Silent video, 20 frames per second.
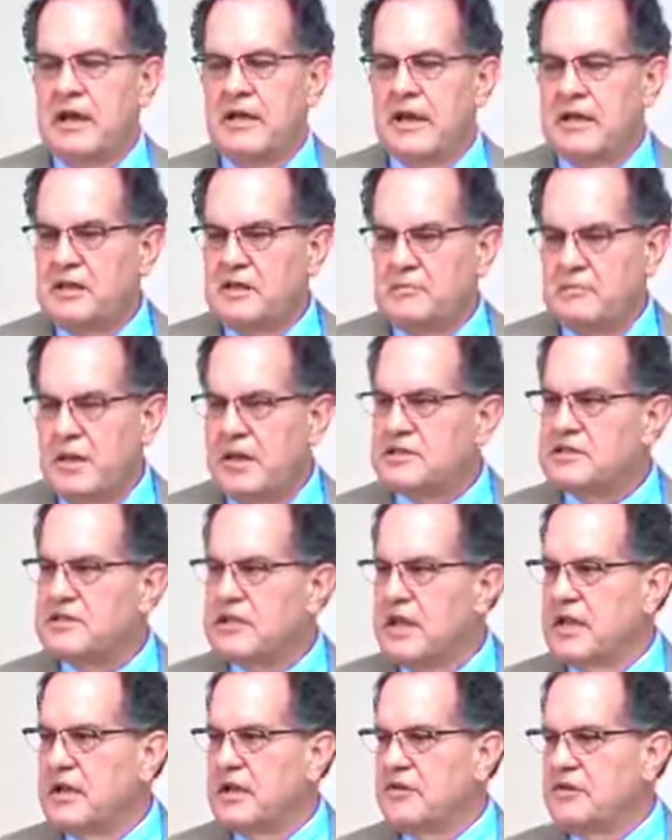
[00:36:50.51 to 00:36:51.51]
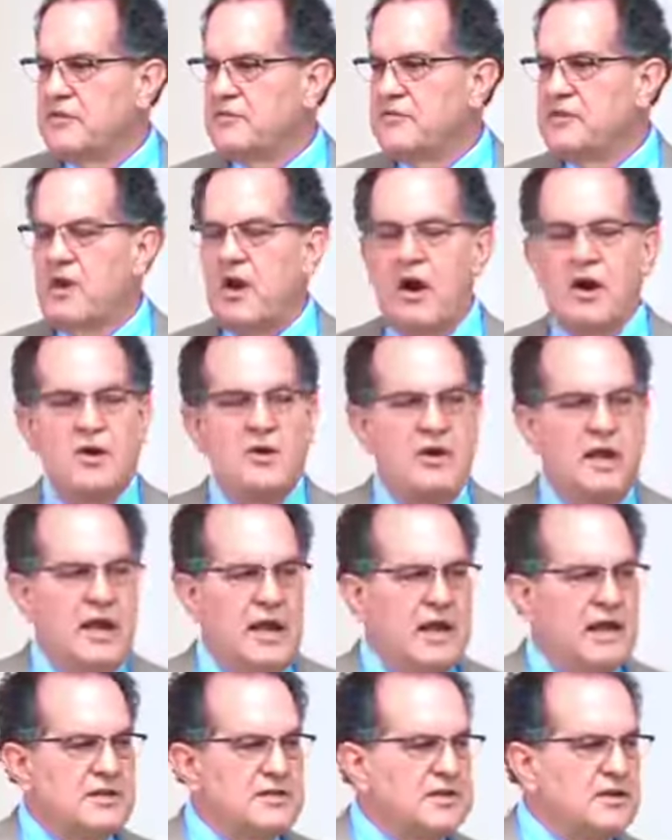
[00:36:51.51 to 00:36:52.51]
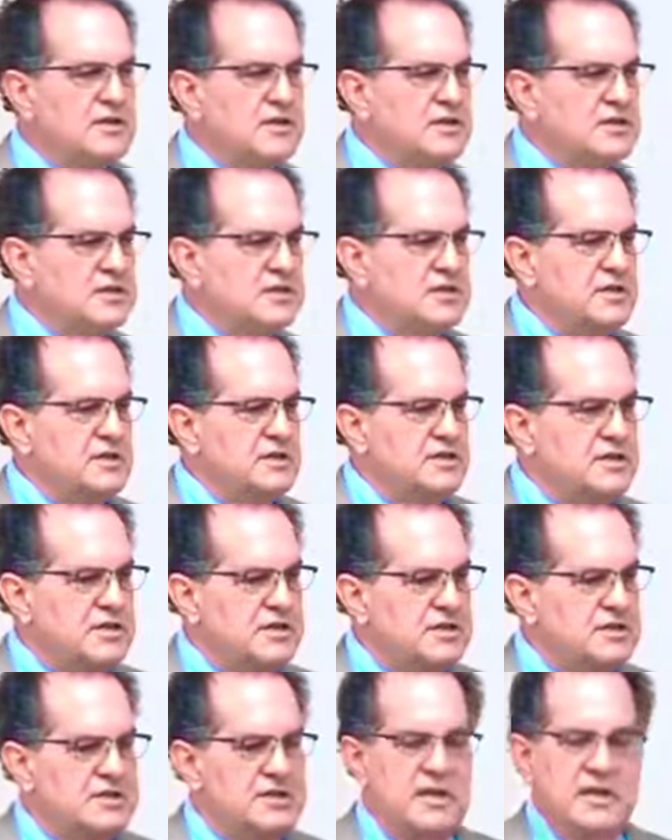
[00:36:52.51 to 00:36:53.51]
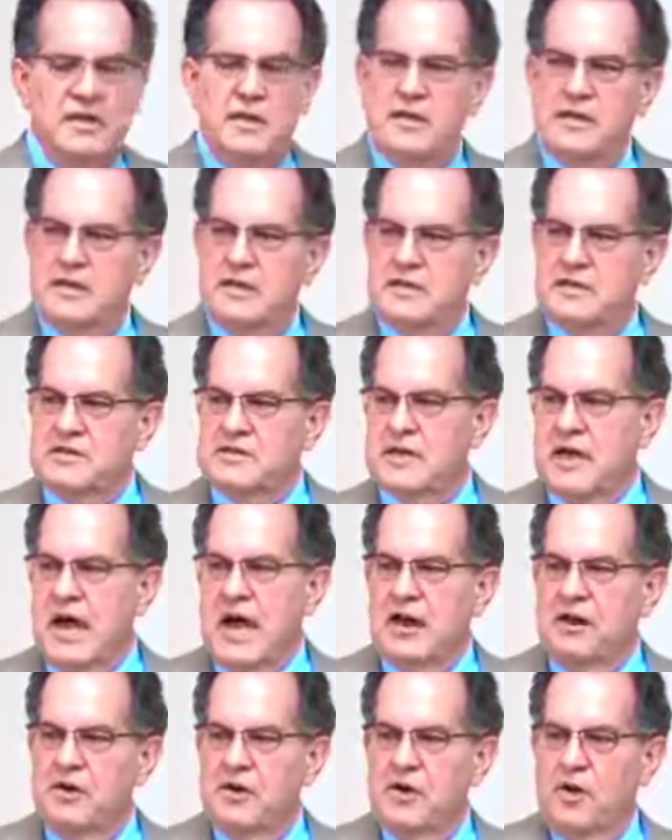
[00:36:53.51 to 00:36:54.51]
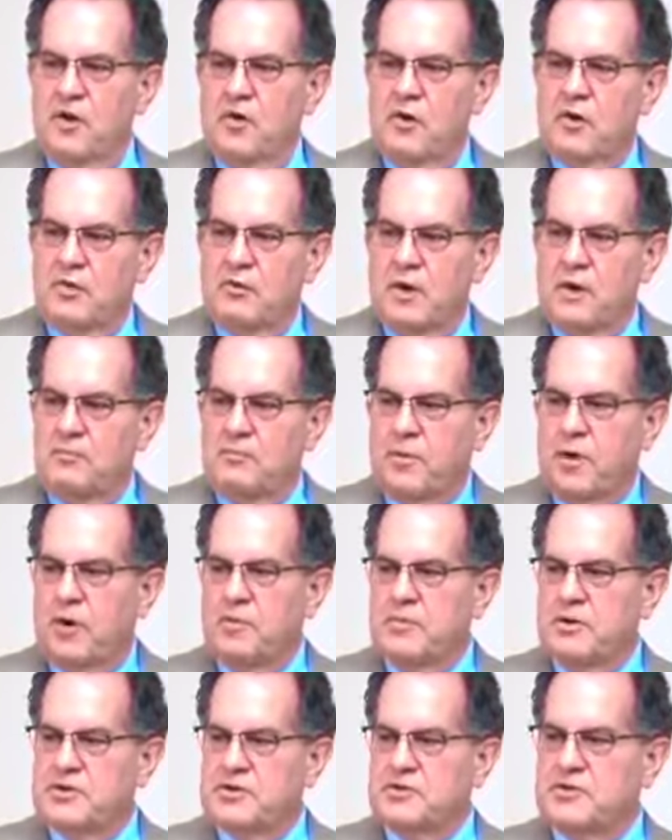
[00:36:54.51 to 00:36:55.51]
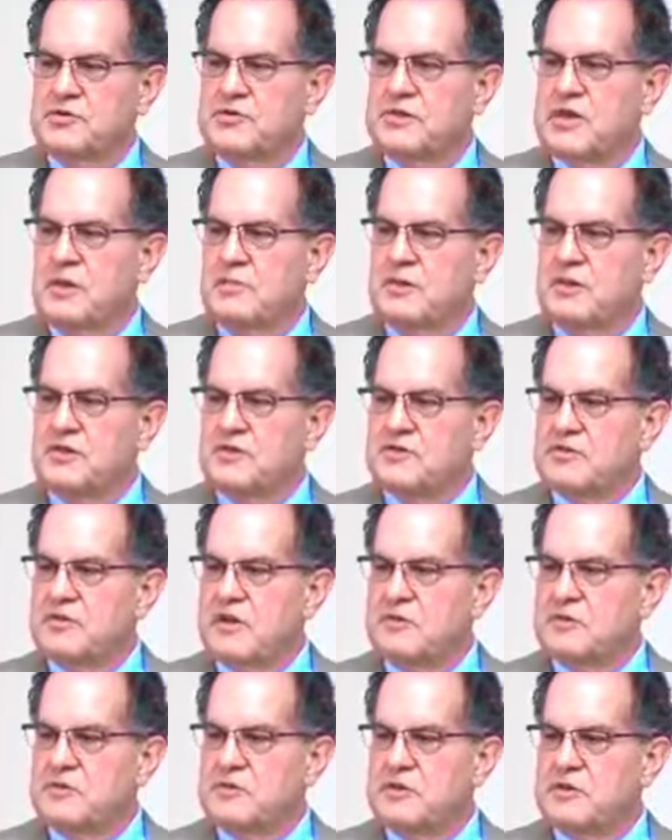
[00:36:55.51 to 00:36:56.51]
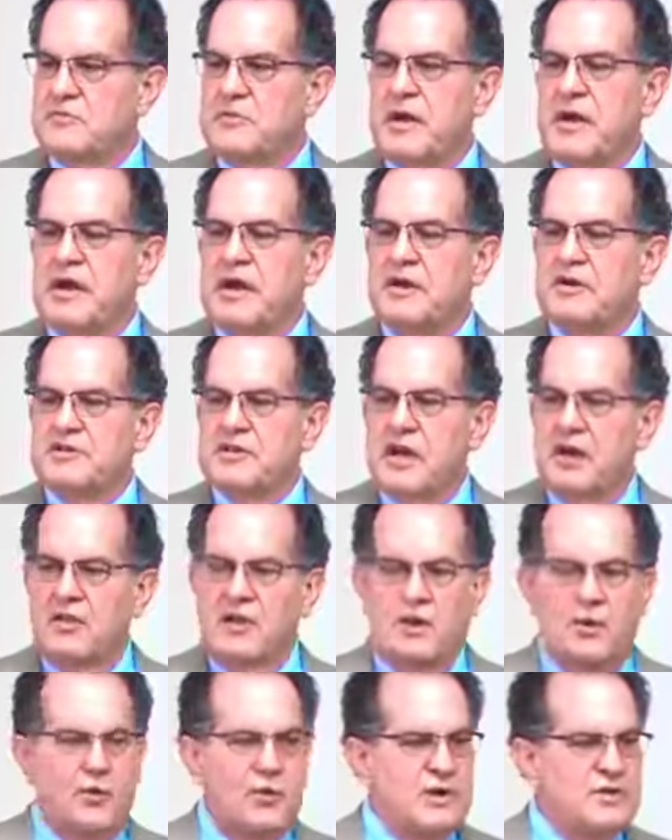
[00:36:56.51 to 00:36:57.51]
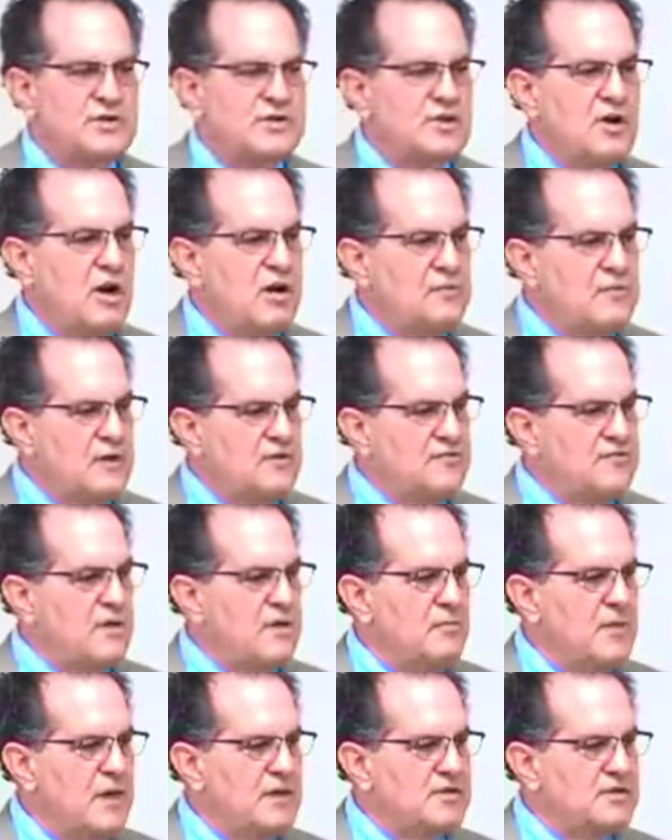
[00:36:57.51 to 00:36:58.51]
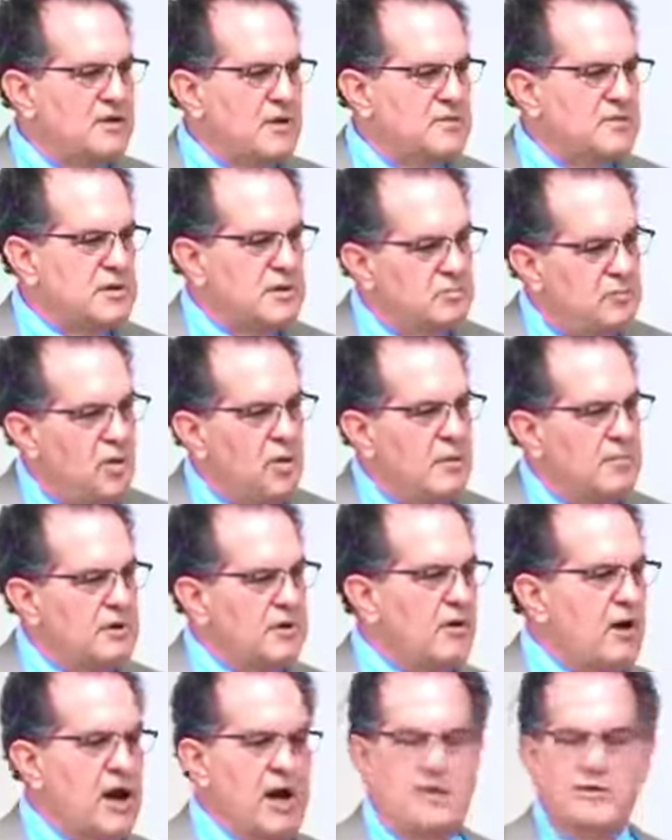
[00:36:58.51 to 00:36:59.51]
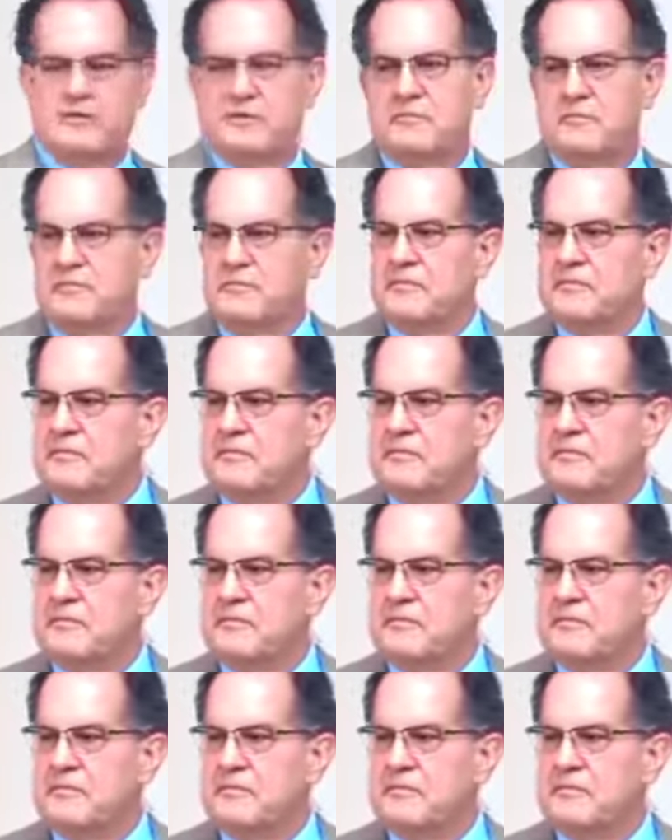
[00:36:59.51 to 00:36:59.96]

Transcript: I think the best thing to do if you are going to answer is just say, I don't know with what purpose you sent me the scripture, but here's how the Lord has taught me from that scripture and point them to Christ.